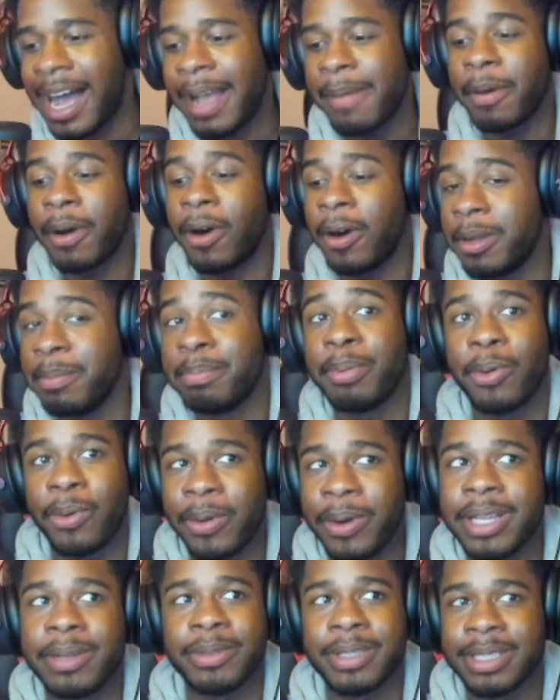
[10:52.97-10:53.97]
I'm on
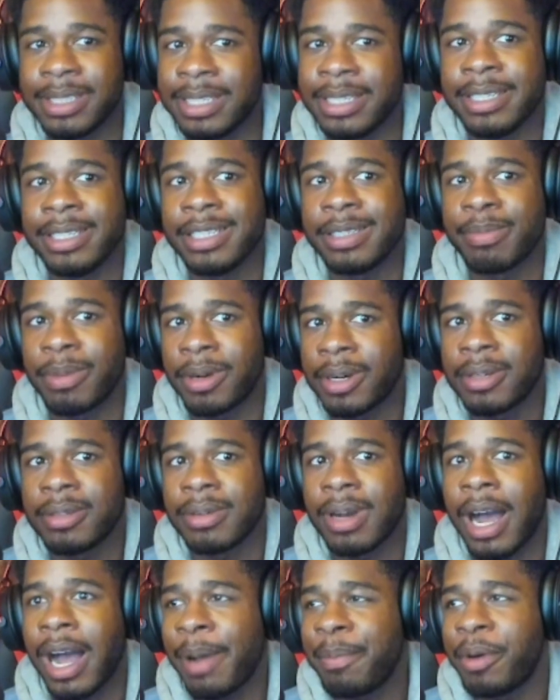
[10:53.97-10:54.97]
point with these,
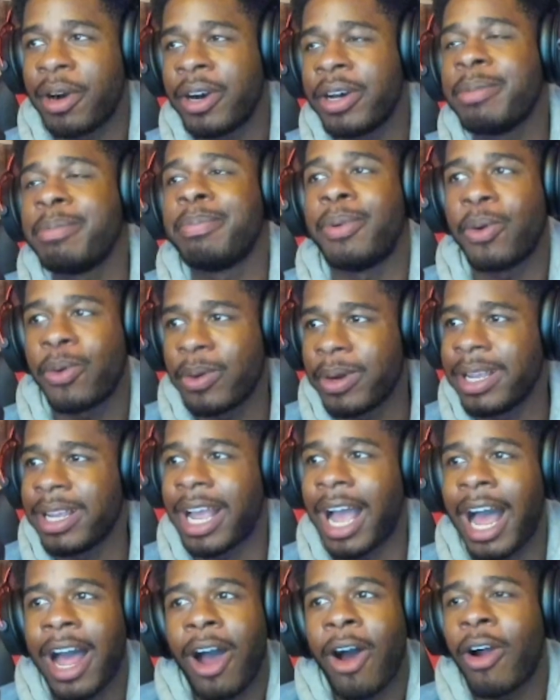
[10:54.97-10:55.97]
bro. I'm on
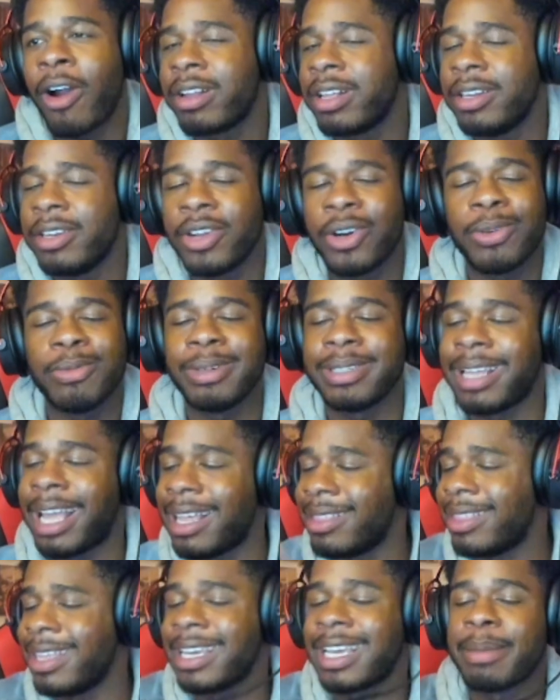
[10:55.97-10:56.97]
point. I already know what
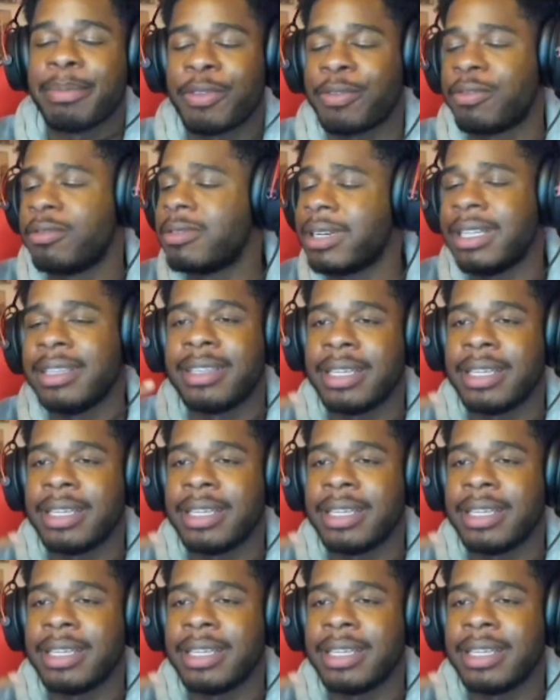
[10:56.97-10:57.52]
they thinking before they